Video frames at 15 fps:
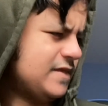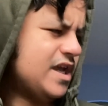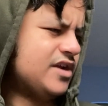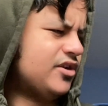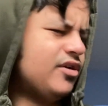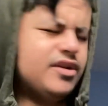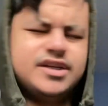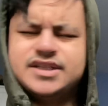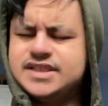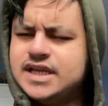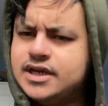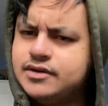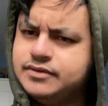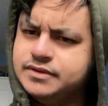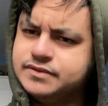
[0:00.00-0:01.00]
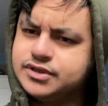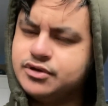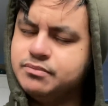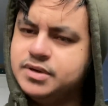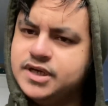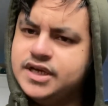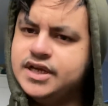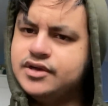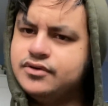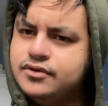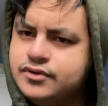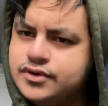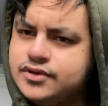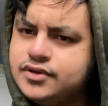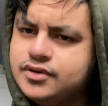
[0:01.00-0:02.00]
I don't understand how he was completely
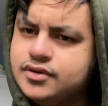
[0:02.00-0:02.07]
ignored.